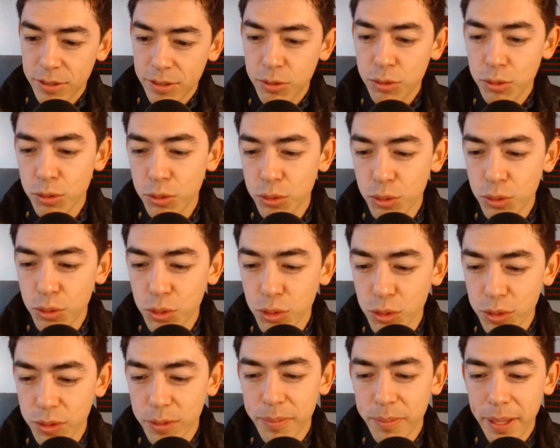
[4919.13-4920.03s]

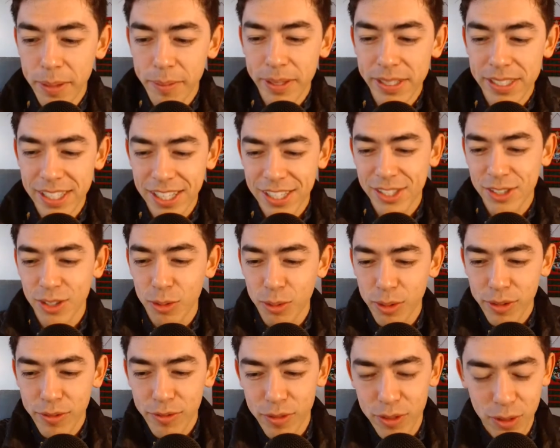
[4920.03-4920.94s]
Ooh, maybe it's a sold
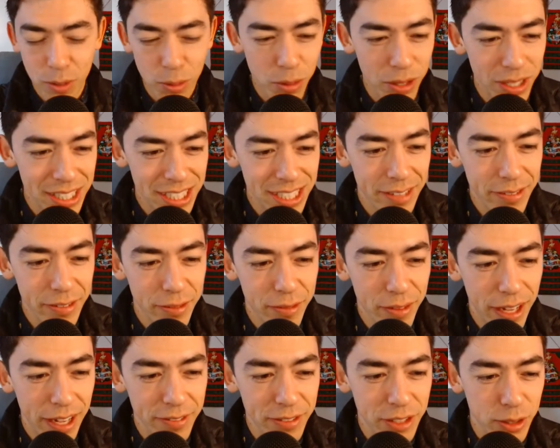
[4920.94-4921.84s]
one for
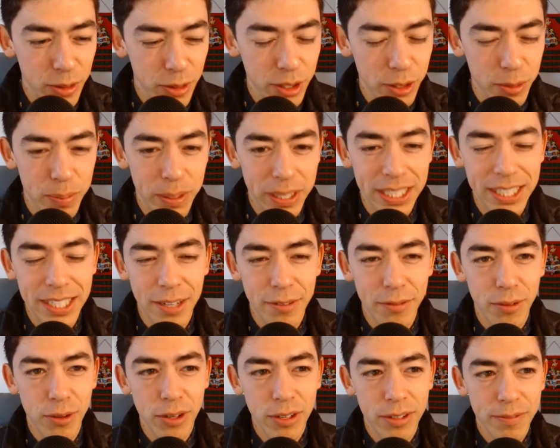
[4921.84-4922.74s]
175. Do you know what you picked it
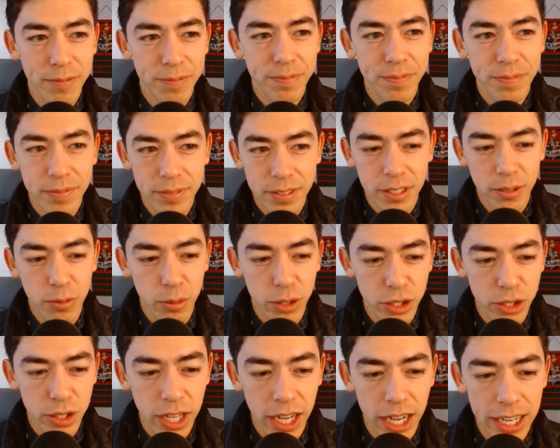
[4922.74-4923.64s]
up for, and
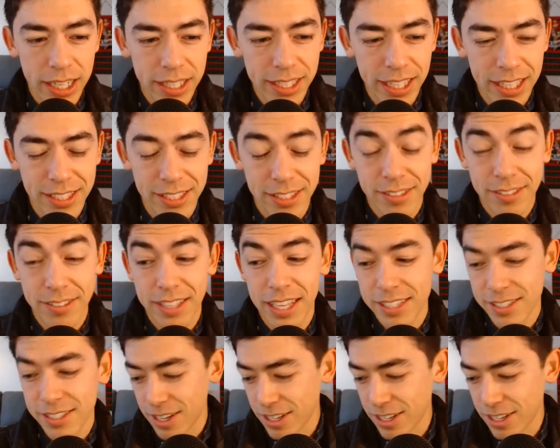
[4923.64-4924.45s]
where you got it? That's that's